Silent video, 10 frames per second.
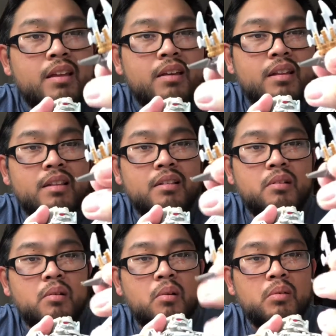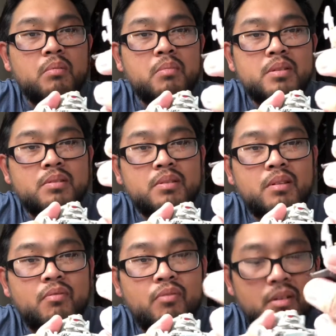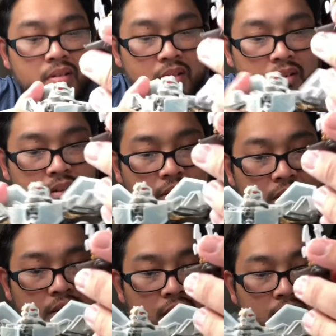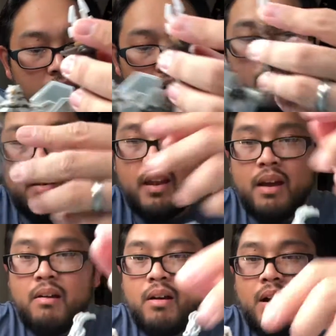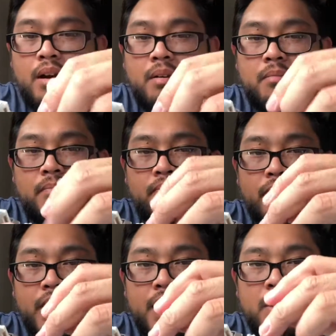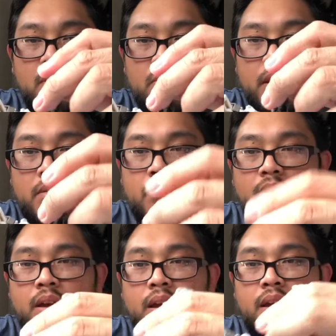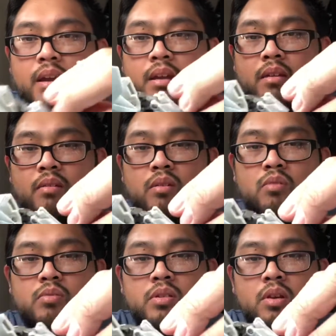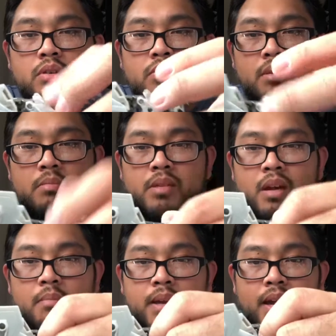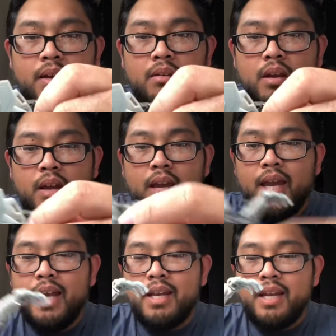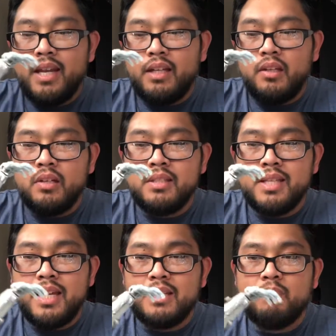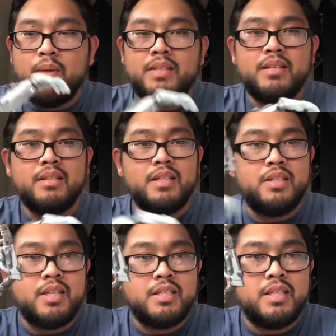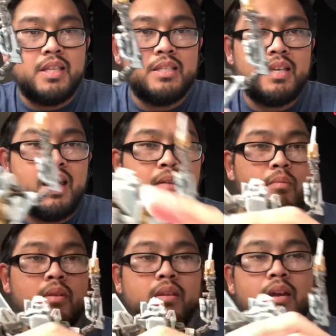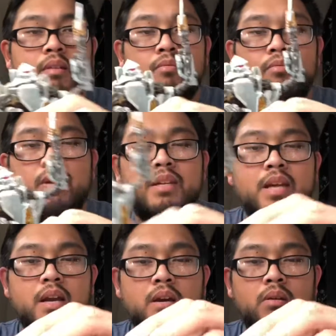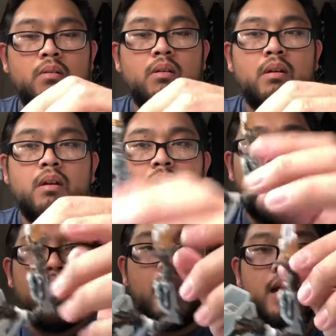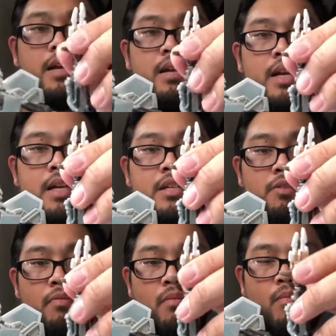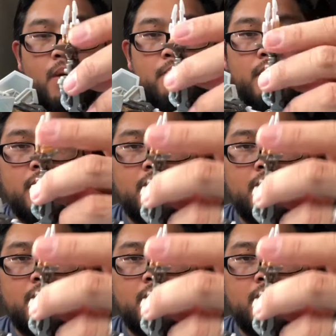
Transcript: You get the little golden missiles on the front. Now, I know that a new Starscream is coming out, and it looks like it's basically just this guy with a redeco and a different weapon.